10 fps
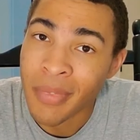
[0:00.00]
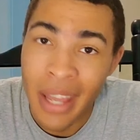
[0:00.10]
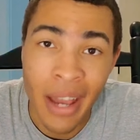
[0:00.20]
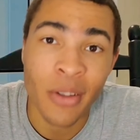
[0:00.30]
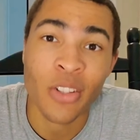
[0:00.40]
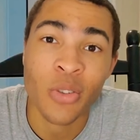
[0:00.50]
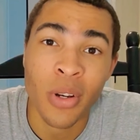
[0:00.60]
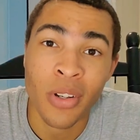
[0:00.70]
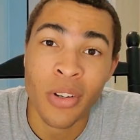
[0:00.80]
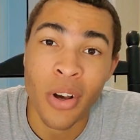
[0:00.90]
how to
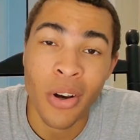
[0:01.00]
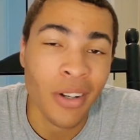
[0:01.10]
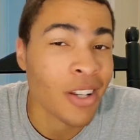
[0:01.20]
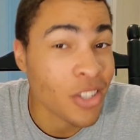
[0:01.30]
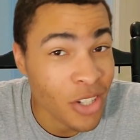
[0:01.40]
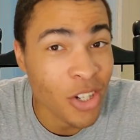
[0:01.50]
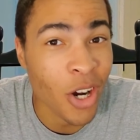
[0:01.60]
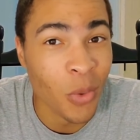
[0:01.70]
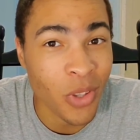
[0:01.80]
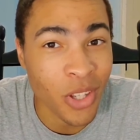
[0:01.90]
train your dog to
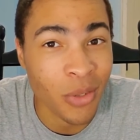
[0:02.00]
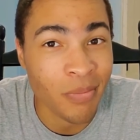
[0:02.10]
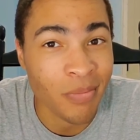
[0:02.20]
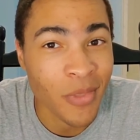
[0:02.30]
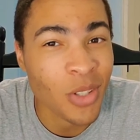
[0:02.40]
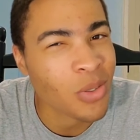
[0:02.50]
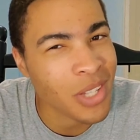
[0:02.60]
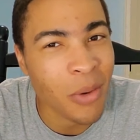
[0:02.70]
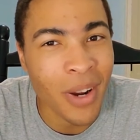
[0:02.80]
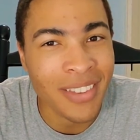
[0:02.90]
jog with you. So
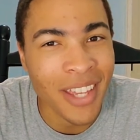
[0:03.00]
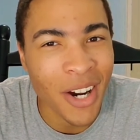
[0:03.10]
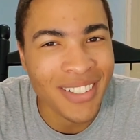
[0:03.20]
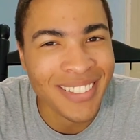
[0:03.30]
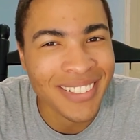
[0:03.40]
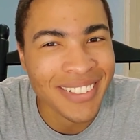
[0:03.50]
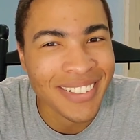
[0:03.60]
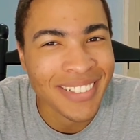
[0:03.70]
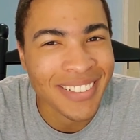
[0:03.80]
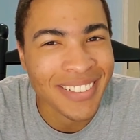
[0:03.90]
stay right there.
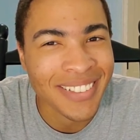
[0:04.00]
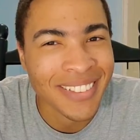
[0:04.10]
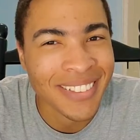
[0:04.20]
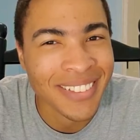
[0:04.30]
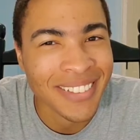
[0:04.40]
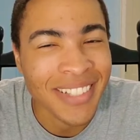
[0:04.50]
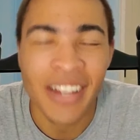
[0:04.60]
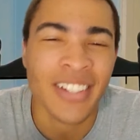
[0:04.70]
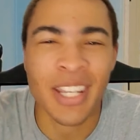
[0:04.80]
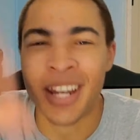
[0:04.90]

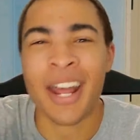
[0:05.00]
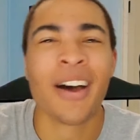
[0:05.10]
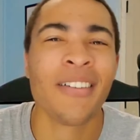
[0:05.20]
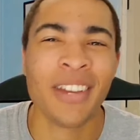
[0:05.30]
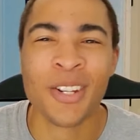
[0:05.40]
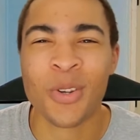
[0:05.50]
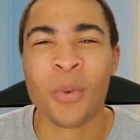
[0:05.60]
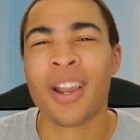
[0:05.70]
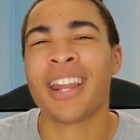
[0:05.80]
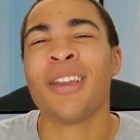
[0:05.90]
I'm just kidding, I'll have an intro.
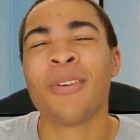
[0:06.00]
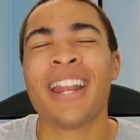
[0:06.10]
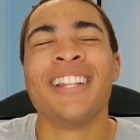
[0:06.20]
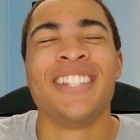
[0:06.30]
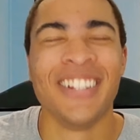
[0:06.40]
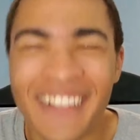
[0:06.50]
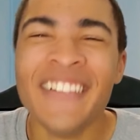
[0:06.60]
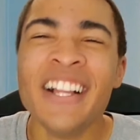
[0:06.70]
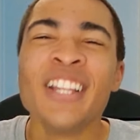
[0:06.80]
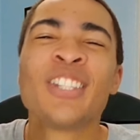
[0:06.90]
We're going to get right into it.
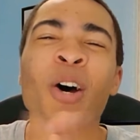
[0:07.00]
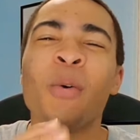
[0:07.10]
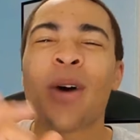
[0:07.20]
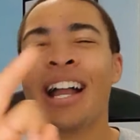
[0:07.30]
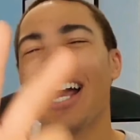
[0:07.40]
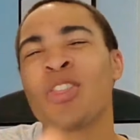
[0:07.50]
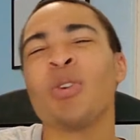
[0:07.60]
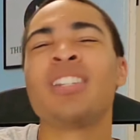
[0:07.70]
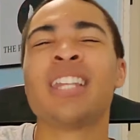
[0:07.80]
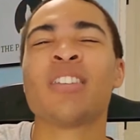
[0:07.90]
So, I got
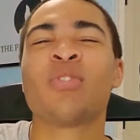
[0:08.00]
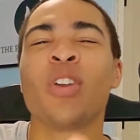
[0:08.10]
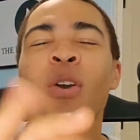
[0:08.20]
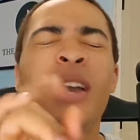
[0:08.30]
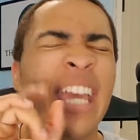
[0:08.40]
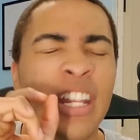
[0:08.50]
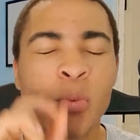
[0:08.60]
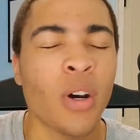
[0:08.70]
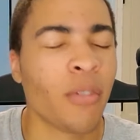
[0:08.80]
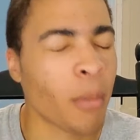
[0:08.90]
3 steps for you. Each
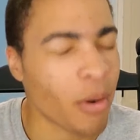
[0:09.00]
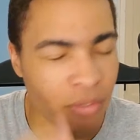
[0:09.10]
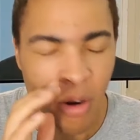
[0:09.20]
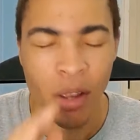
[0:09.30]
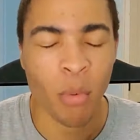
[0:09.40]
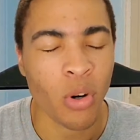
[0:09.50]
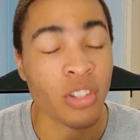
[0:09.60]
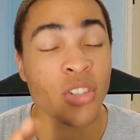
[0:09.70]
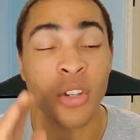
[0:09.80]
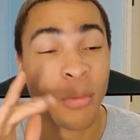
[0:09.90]
one of them are very
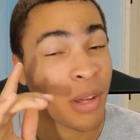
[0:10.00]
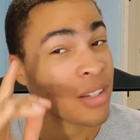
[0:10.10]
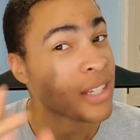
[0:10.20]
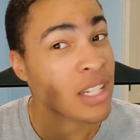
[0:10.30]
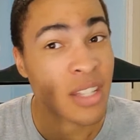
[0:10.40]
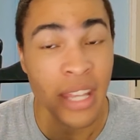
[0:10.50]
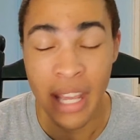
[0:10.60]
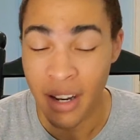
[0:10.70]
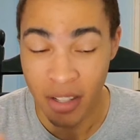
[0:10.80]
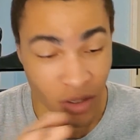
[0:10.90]
important, so you better stay to the
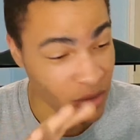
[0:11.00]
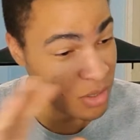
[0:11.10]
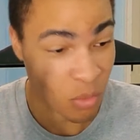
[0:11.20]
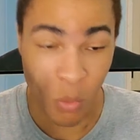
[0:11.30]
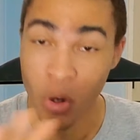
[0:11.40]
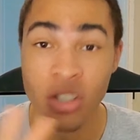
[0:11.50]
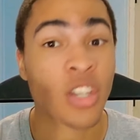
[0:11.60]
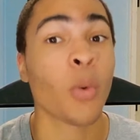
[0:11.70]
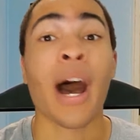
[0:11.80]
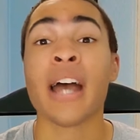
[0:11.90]
end. Word to
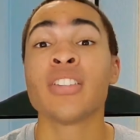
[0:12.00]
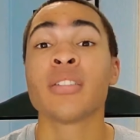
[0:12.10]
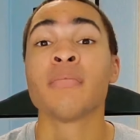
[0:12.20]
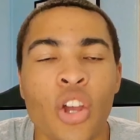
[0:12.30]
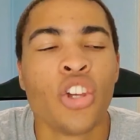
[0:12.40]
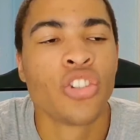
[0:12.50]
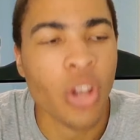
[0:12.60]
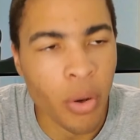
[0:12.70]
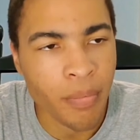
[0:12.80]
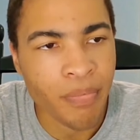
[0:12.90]
the wise.
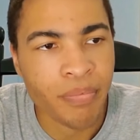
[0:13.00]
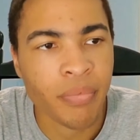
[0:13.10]
So,